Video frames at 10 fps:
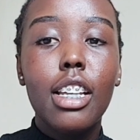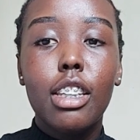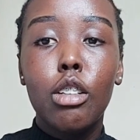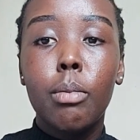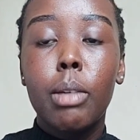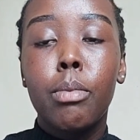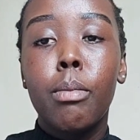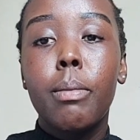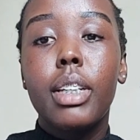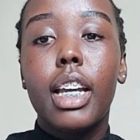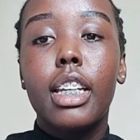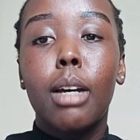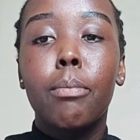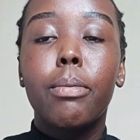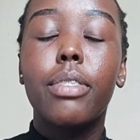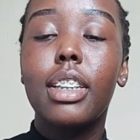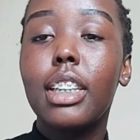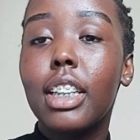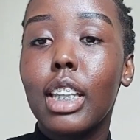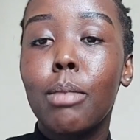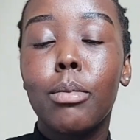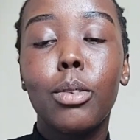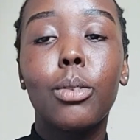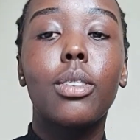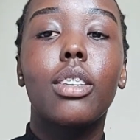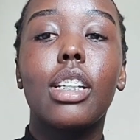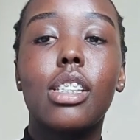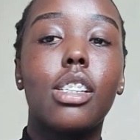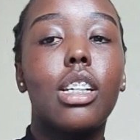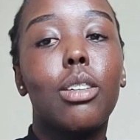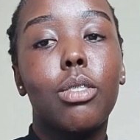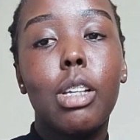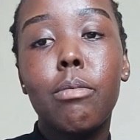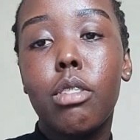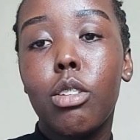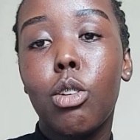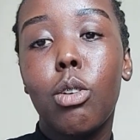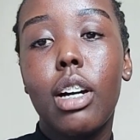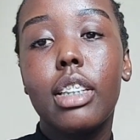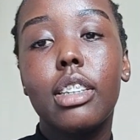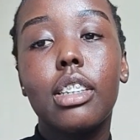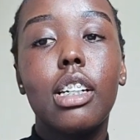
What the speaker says: then you might probably end up failing them. That's like something you don't want.